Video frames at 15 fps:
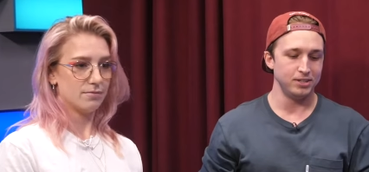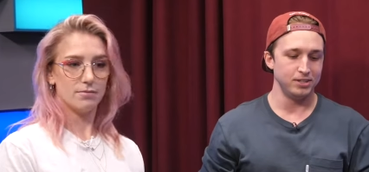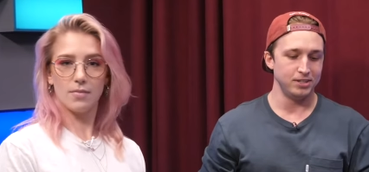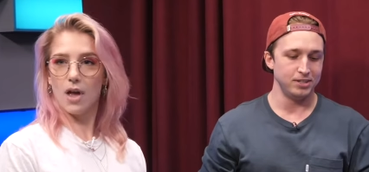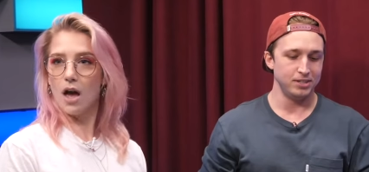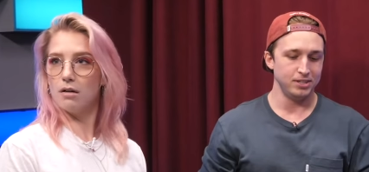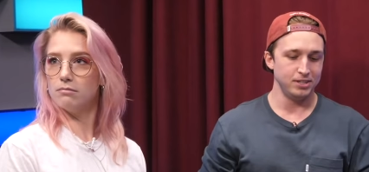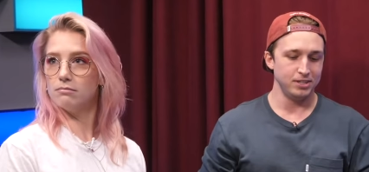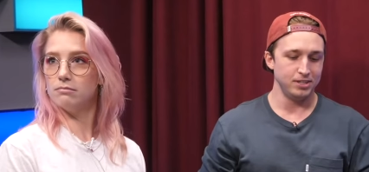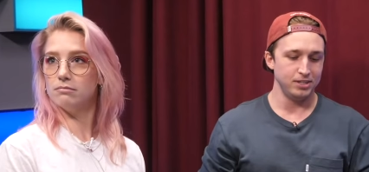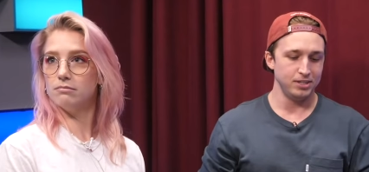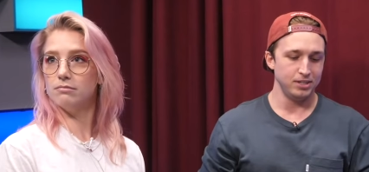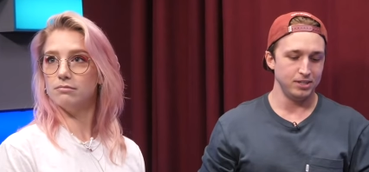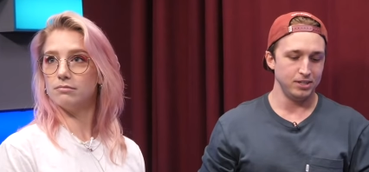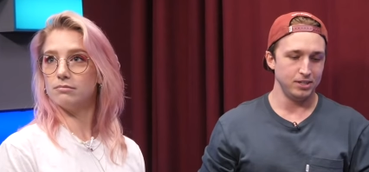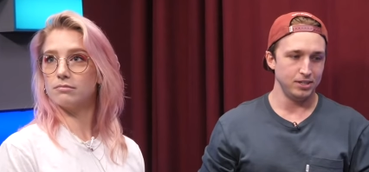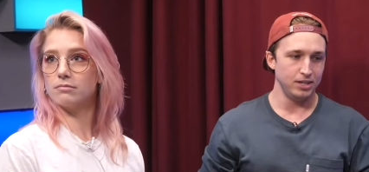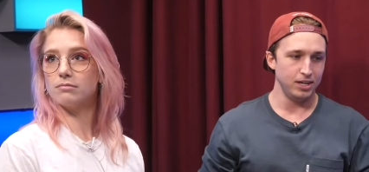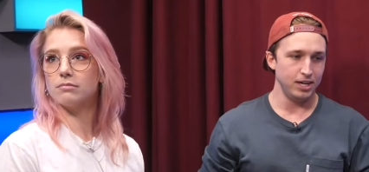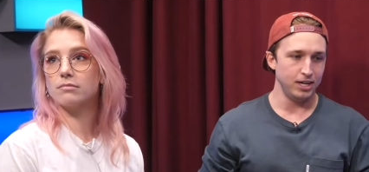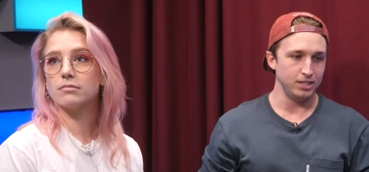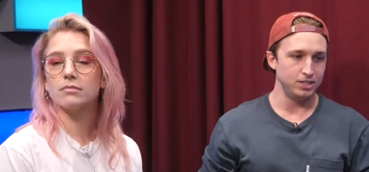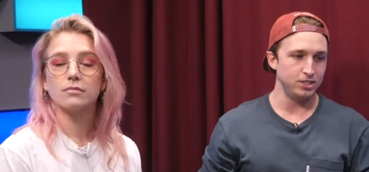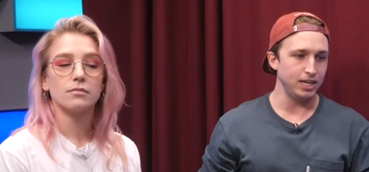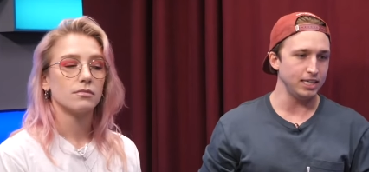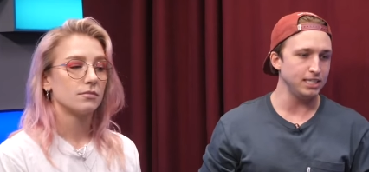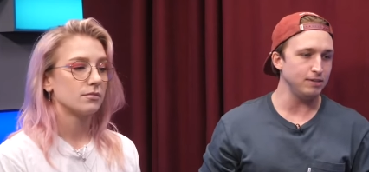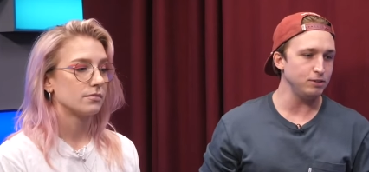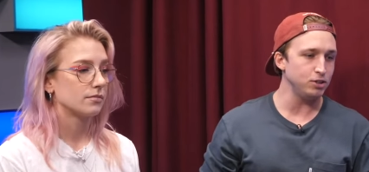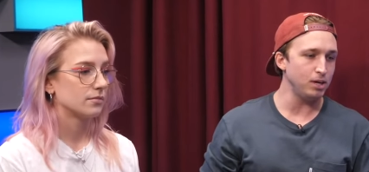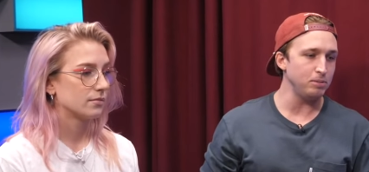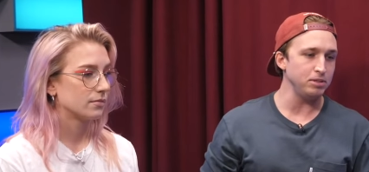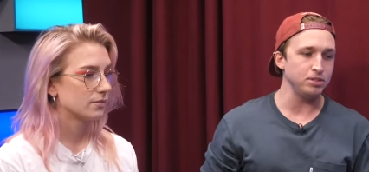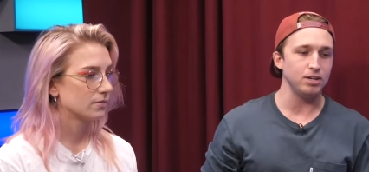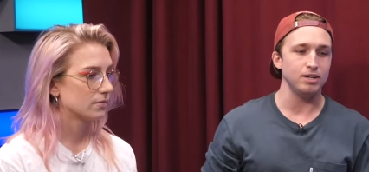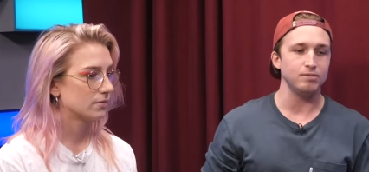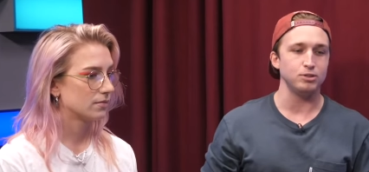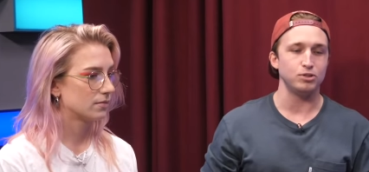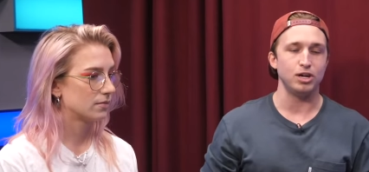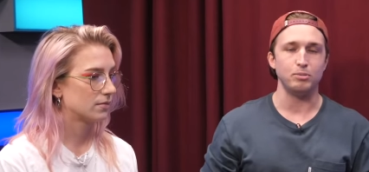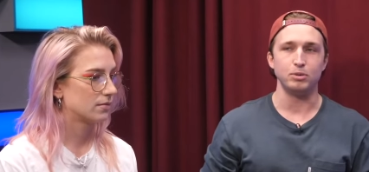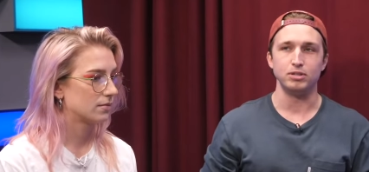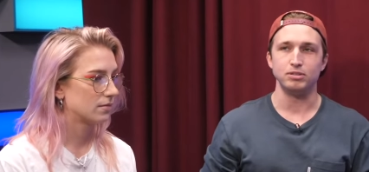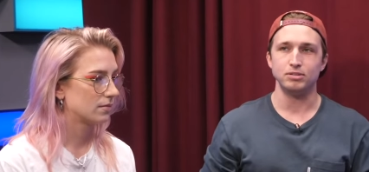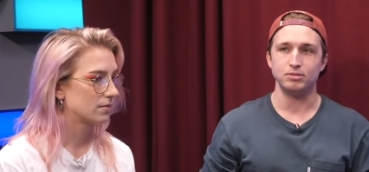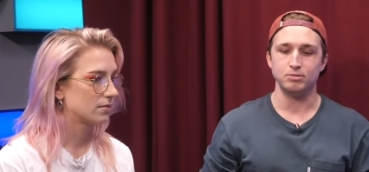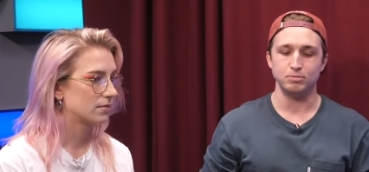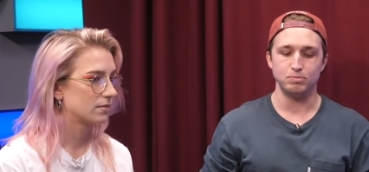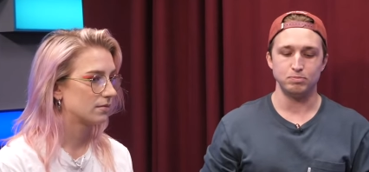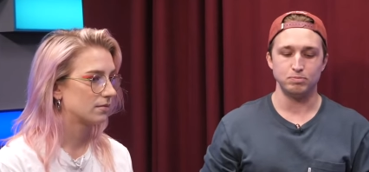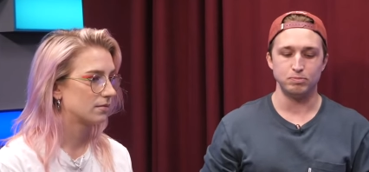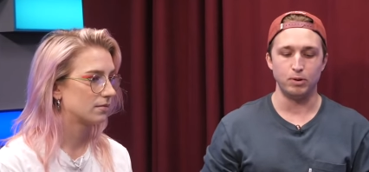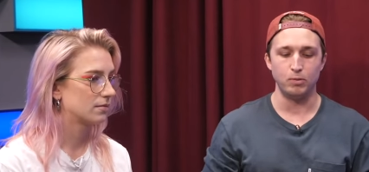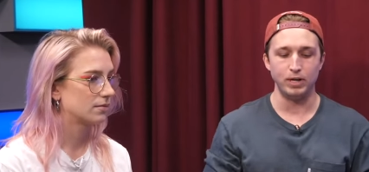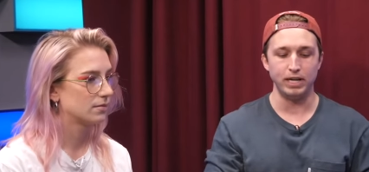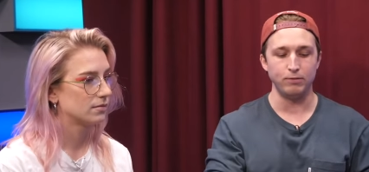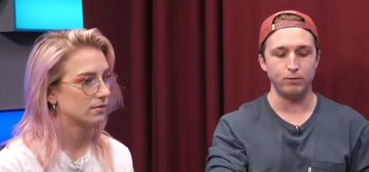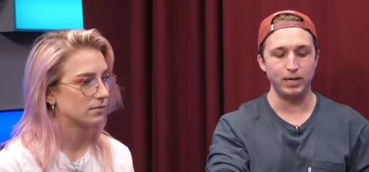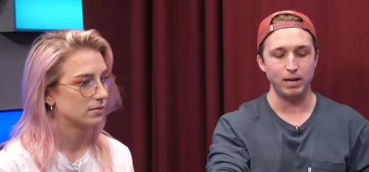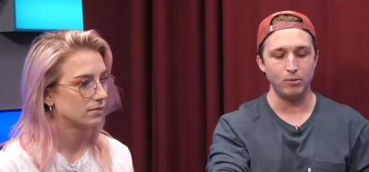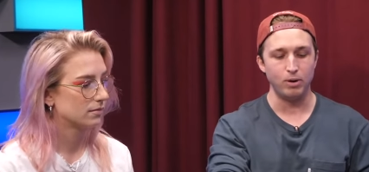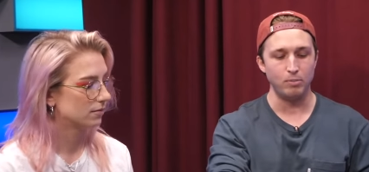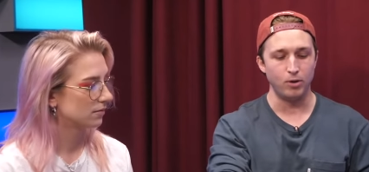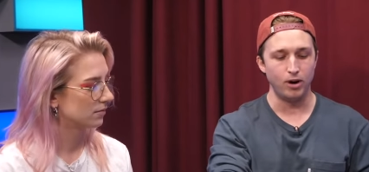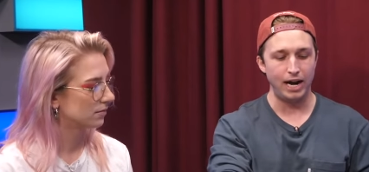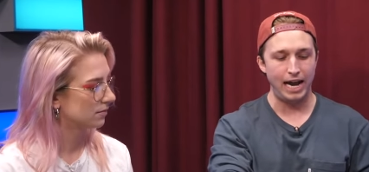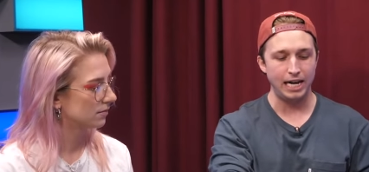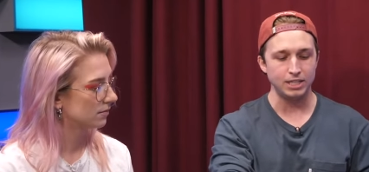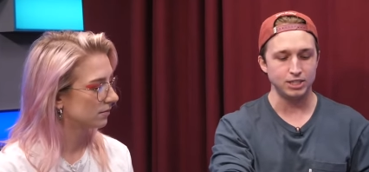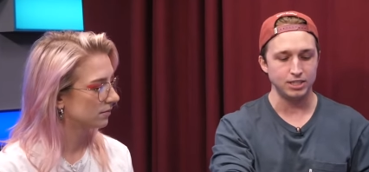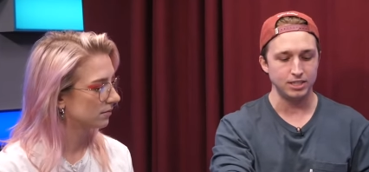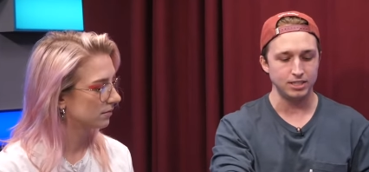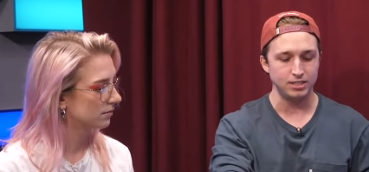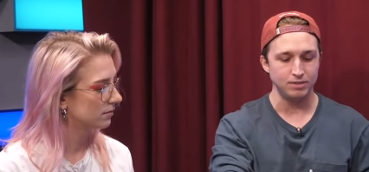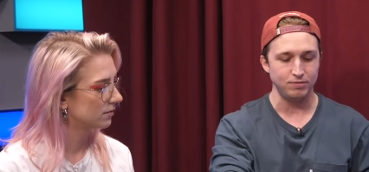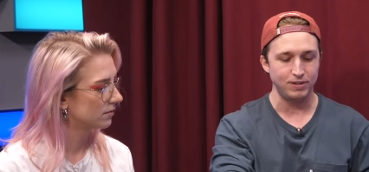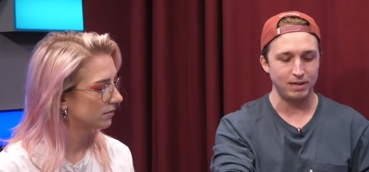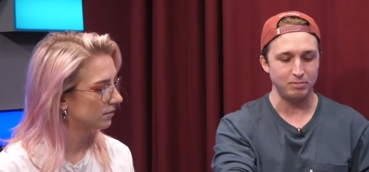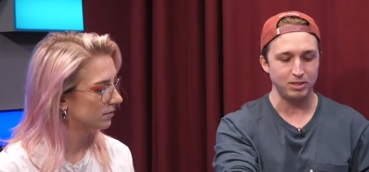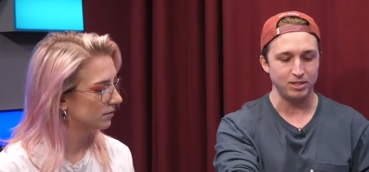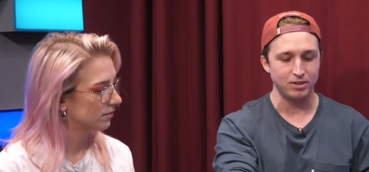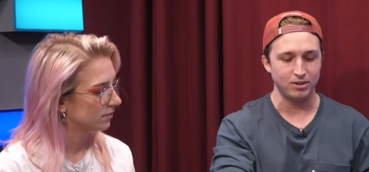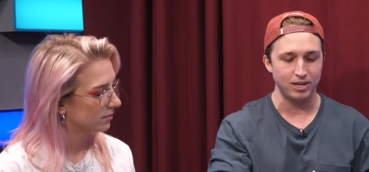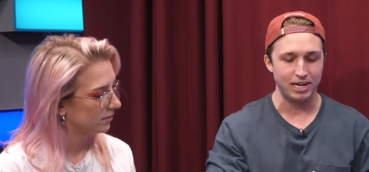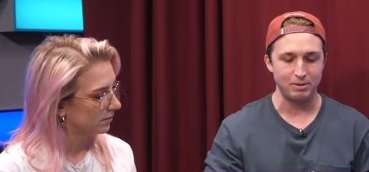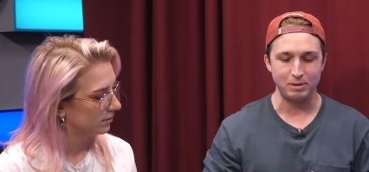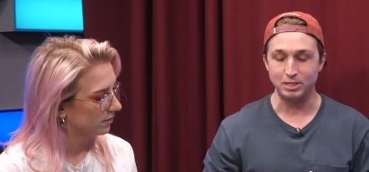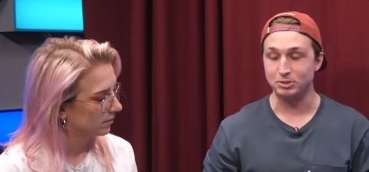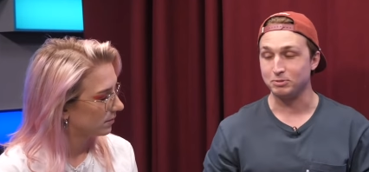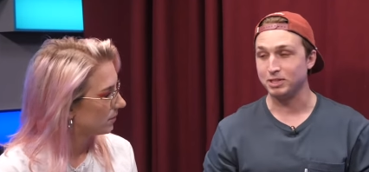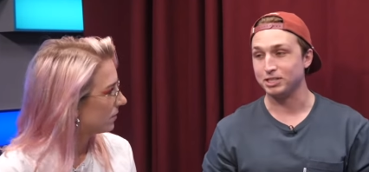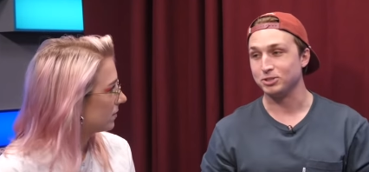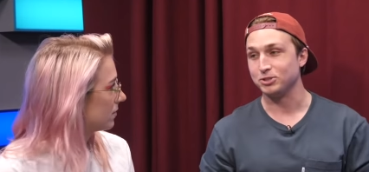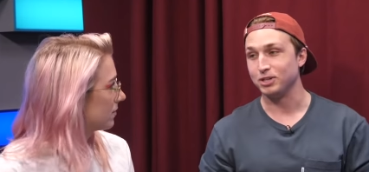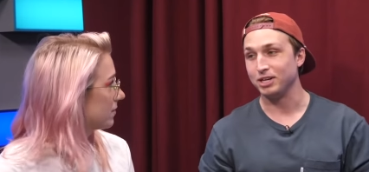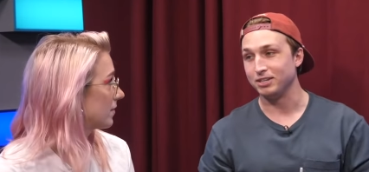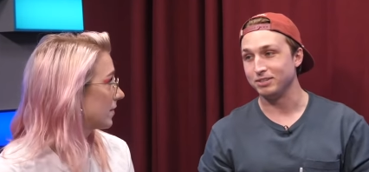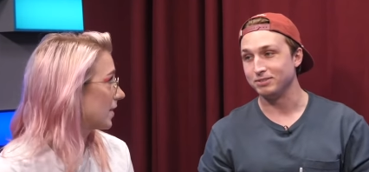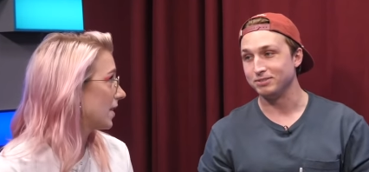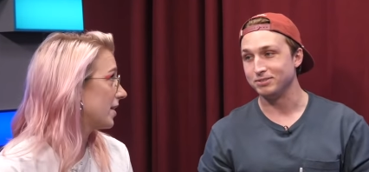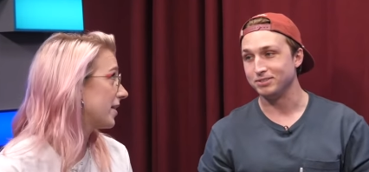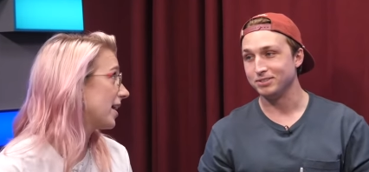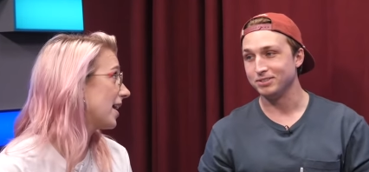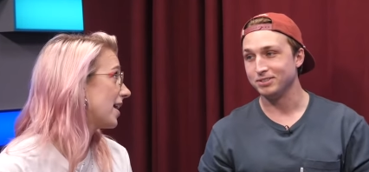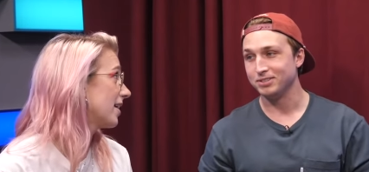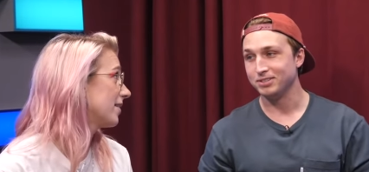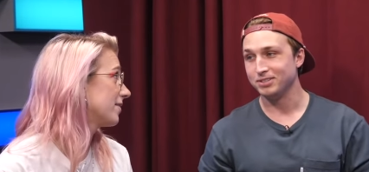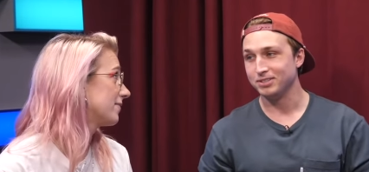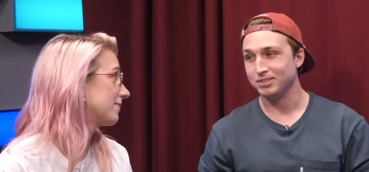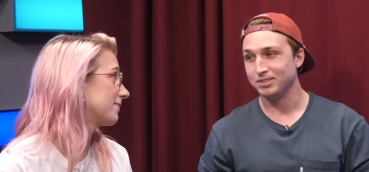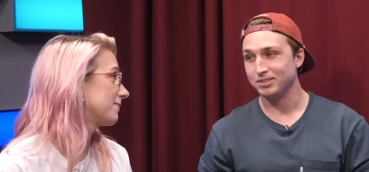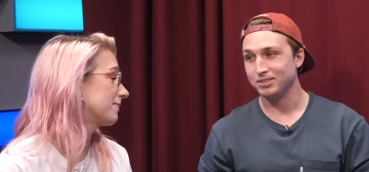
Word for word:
Speaker 1: kidding me? Do you guys have a drama? You don't have a drama. We. But we, have... if we get one more action, family, or animation, we can trade.
Speaker 2: Okay. Oh